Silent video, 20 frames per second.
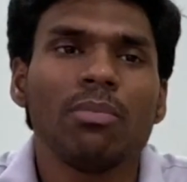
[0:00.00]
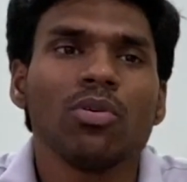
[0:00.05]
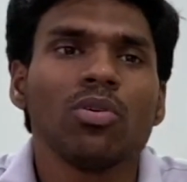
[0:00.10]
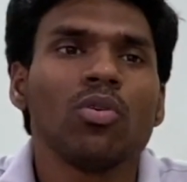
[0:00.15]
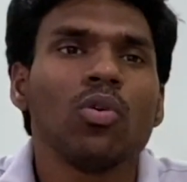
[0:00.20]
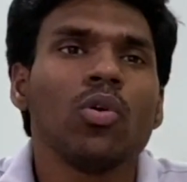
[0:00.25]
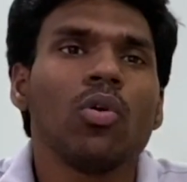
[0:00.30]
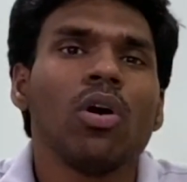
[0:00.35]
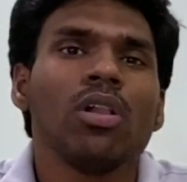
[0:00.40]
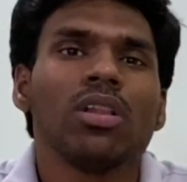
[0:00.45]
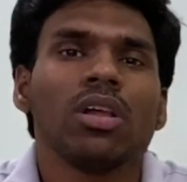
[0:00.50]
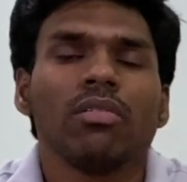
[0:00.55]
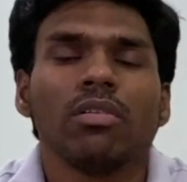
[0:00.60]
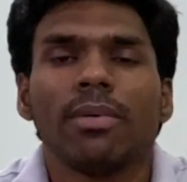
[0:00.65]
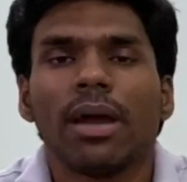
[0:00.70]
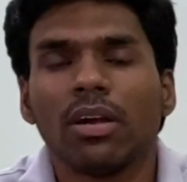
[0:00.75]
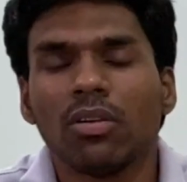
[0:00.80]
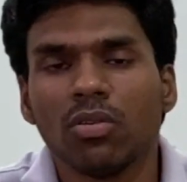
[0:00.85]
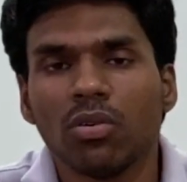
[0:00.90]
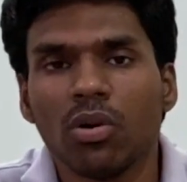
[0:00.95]
you go all the way
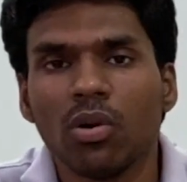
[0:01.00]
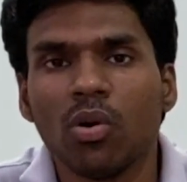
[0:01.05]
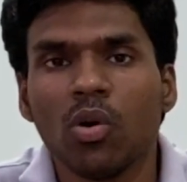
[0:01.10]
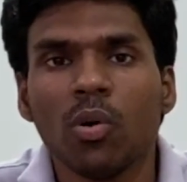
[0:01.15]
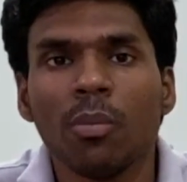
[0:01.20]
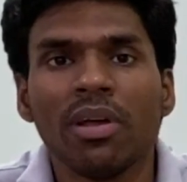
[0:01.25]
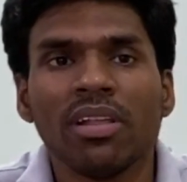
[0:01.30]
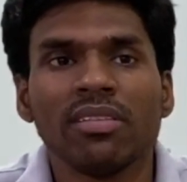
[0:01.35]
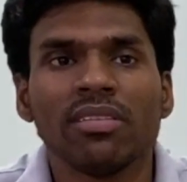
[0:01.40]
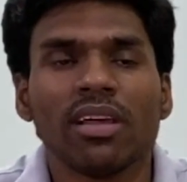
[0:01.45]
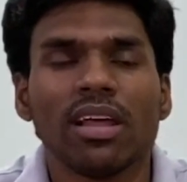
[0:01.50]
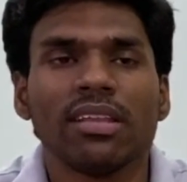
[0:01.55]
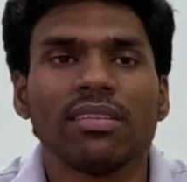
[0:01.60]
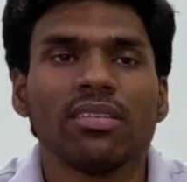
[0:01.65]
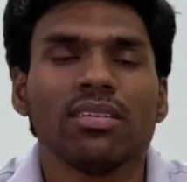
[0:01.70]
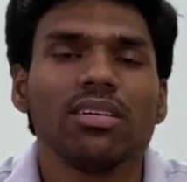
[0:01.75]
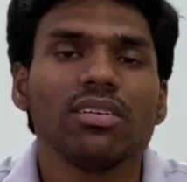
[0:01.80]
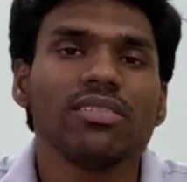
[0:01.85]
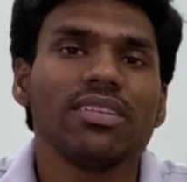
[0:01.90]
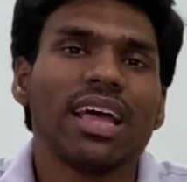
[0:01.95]
back to home and
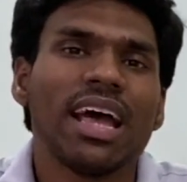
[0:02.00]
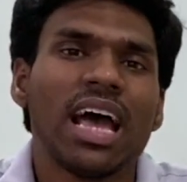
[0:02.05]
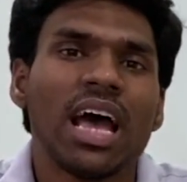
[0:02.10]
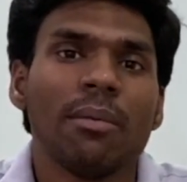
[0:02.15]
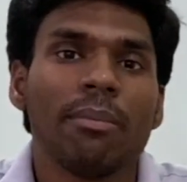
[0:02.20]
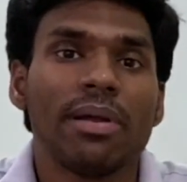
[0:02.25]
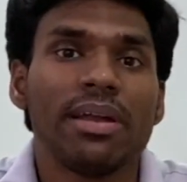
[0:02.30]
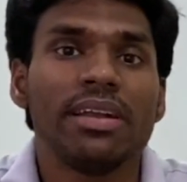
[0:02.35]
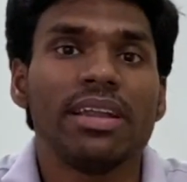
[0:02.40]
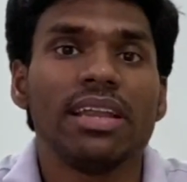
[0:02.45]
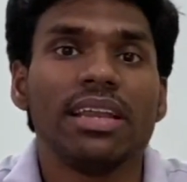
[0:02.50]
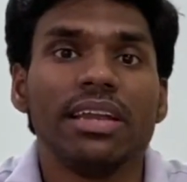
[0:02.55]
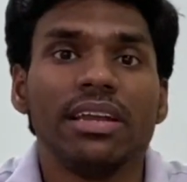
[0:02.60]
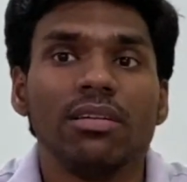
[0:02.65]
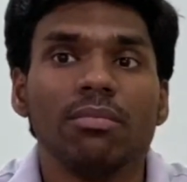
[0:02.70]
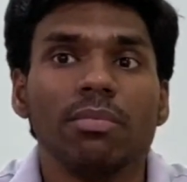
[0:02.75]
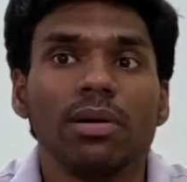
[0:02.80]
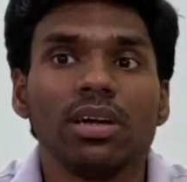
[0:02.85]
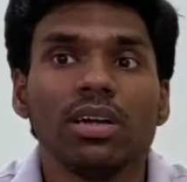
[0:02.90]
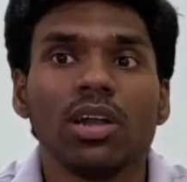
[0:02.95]
search the app and delete.
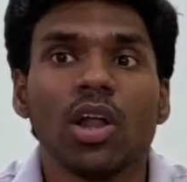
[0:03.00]
But